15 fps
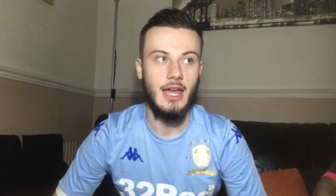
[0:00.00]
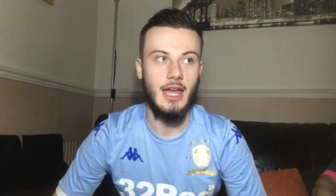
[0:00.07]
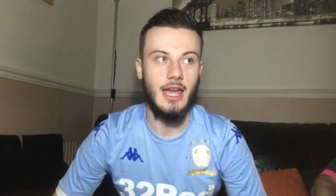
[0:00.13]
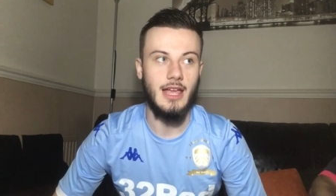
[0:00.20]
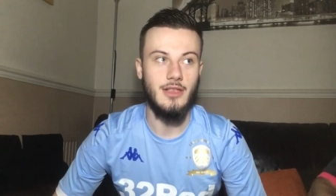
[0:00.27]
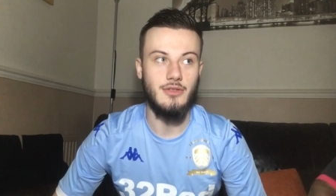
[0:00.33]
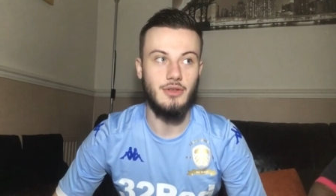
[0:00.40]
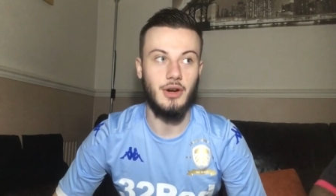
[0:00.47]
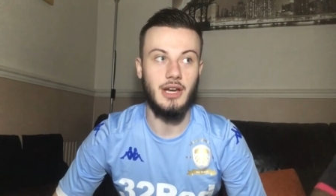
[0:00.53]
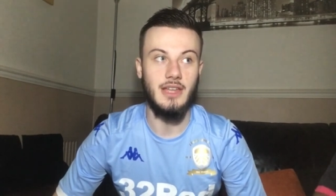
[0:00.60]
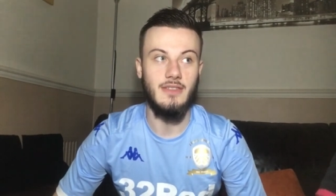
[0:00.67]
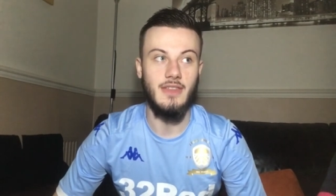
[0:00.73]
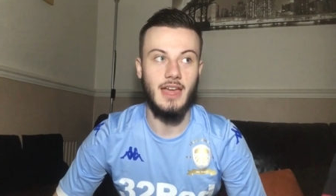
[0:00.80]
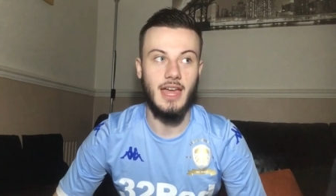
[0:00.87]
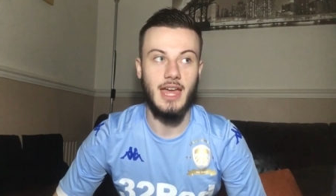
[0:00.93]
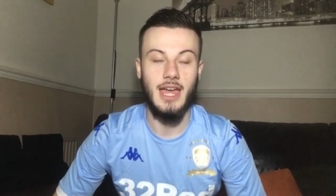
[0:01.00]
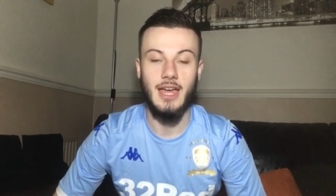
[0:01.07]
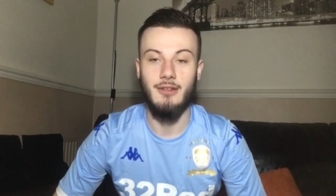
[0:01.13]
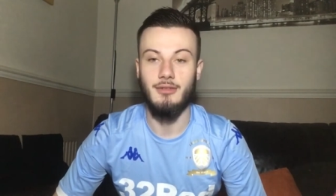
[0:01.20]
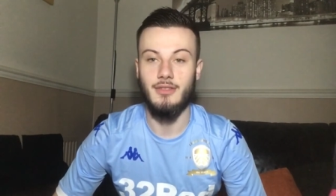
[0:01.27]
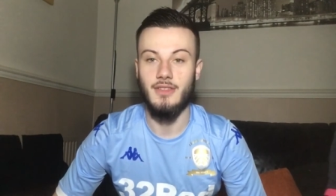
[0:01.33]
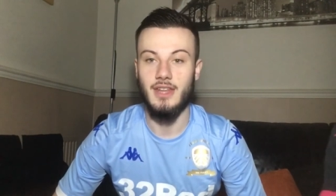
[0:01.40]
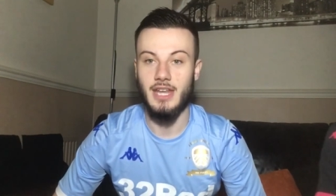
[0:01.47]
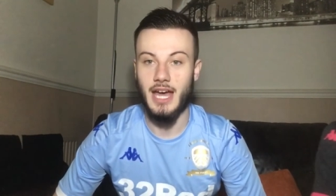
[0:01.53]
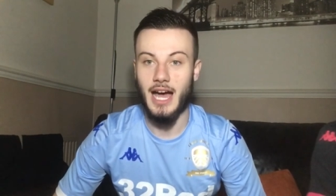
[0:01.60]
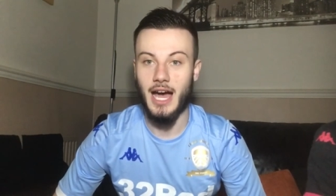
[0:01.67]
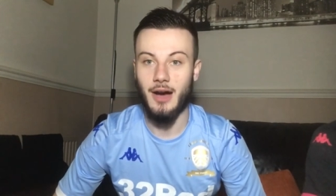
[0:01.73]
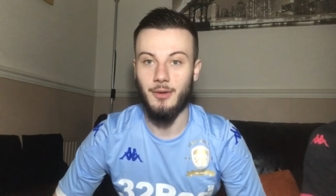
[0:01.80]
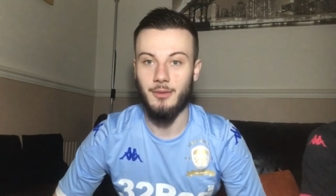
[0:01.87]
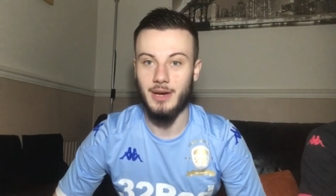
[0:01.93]
enjoying the here and the
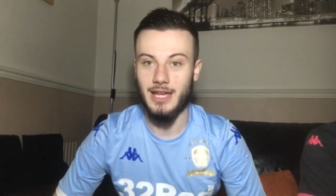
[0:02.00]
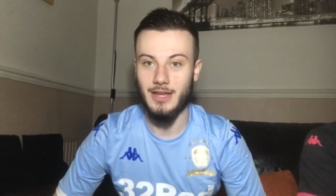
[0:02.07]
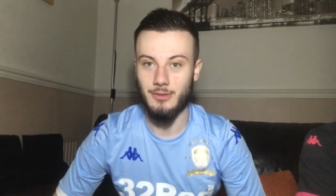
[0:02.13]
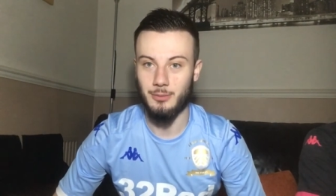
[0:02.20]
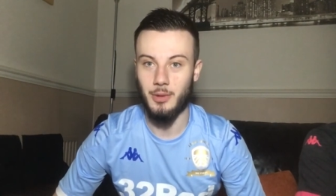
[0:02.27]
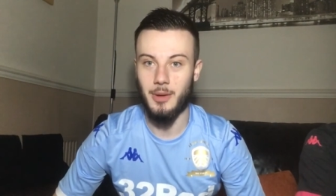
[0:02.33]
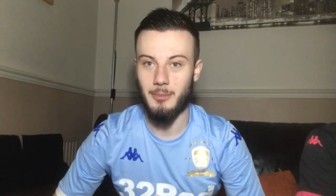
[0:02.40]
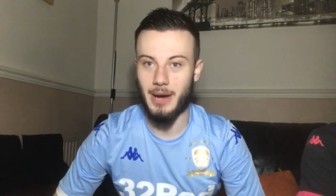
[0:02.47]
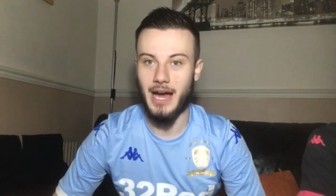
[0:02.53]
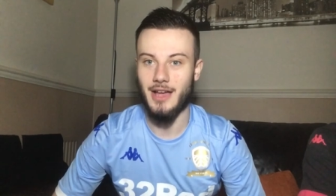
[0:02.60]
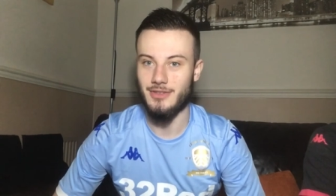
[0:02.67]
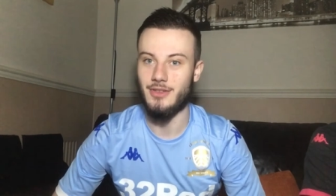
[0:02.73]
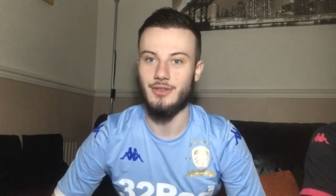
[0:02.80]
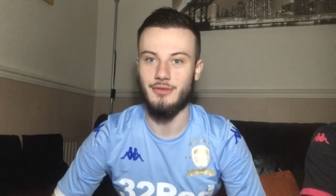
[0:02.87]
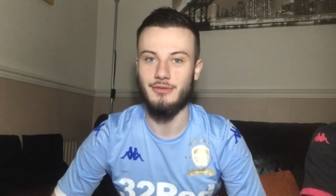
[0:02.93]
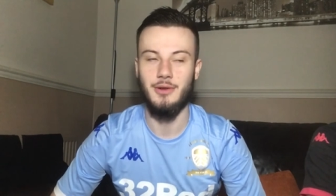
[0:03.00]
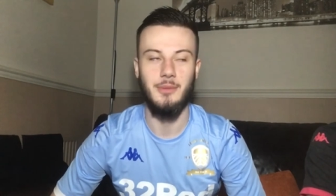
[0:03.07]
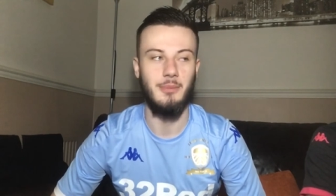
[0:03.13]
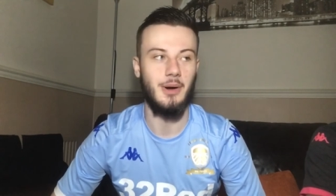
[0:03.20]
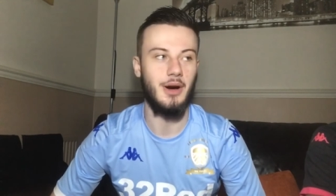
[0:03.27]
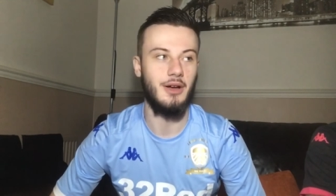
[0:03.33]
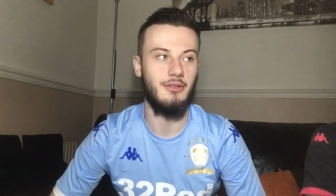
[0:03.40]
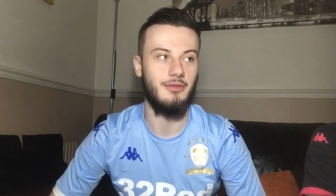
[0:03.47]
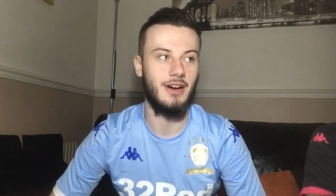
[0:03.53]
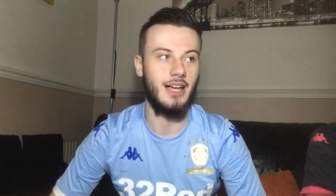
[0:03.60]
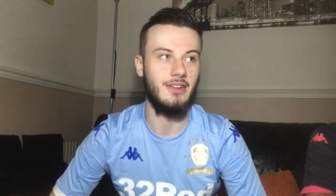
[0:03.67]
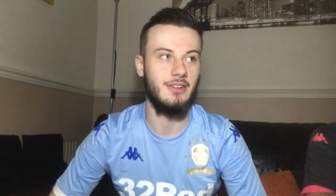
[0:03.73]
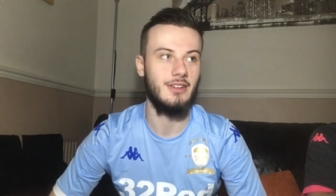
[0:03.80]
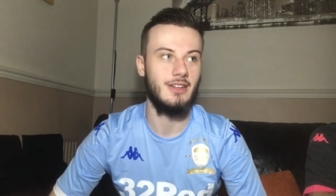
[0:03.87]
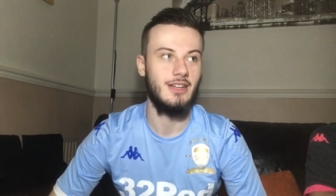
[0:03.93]
now is what matters as a football
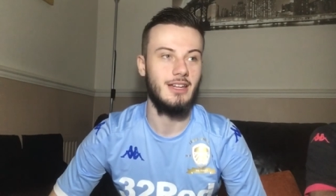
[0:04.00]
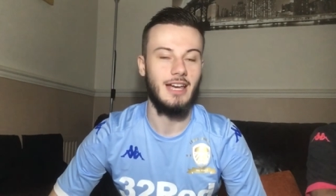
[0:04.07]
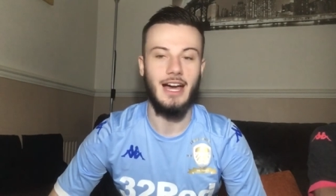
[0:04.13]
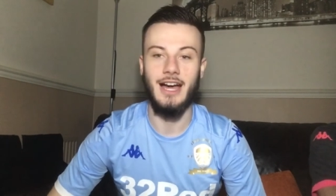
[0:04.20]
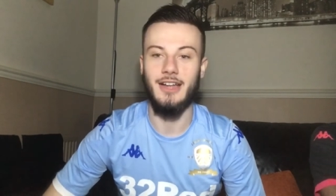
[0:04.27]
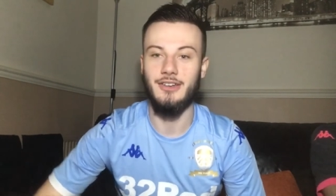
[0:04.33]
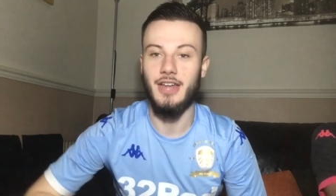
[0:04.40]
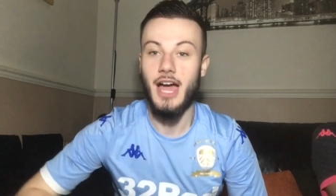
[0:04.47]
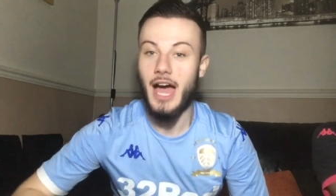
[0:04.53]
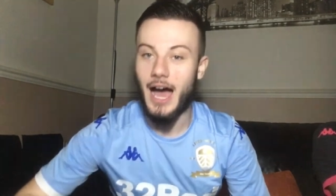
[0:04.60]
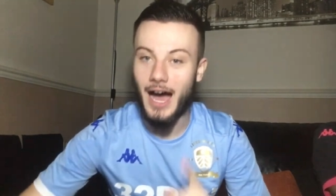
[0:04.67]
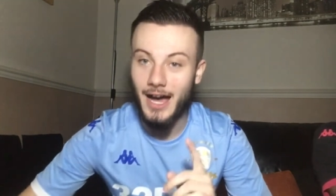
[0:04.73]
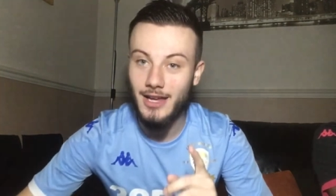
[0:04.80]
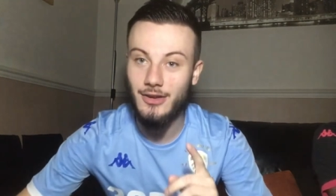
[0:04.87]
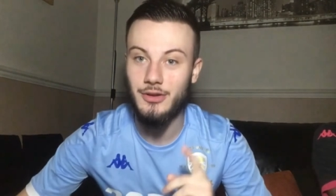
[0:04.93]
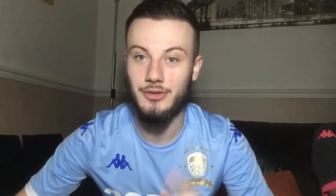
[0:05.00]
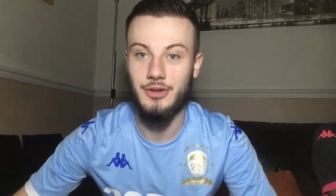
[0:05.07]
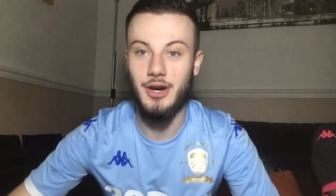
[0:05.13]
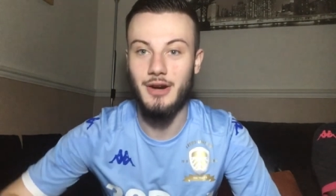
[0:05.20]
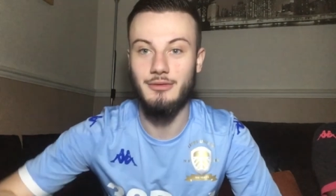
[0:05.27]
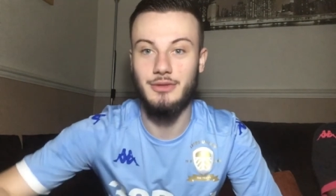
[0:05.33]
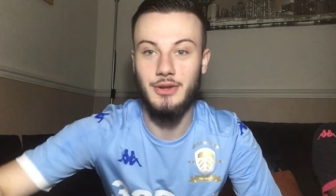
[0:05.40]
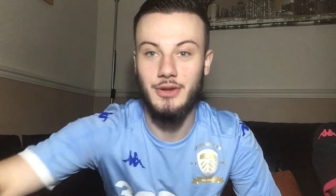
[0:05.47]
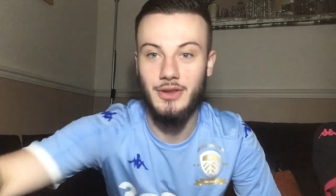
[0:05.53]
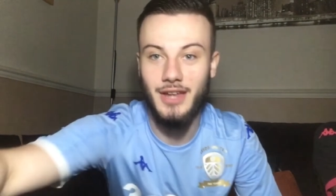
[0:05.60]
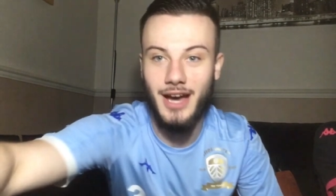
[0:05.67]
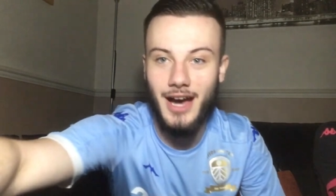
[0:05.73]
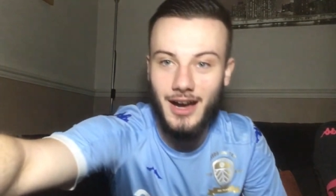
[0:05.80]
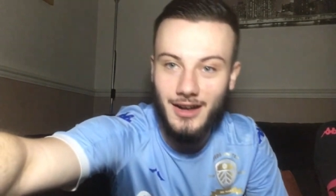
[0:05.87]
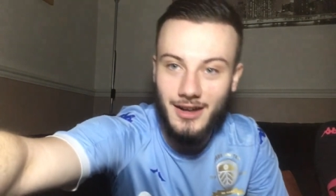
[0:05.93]
fan, and I could not have done that